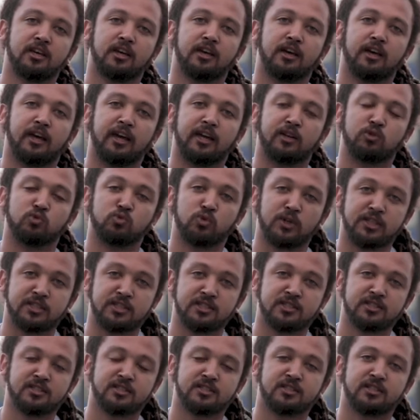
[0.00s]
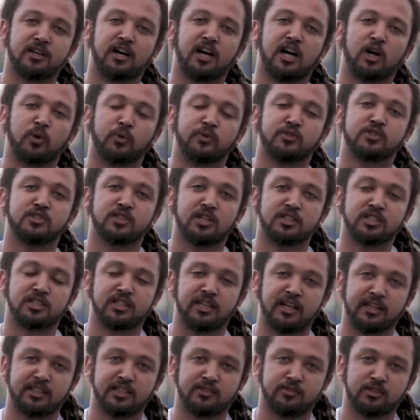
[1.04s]
and risks are with such an
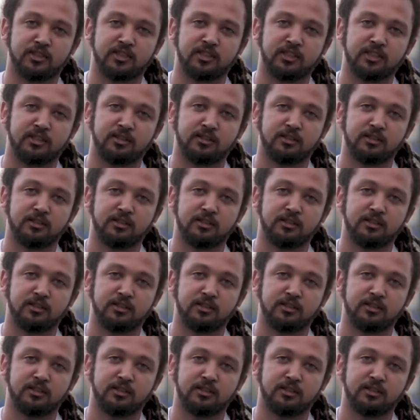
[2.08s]
activity.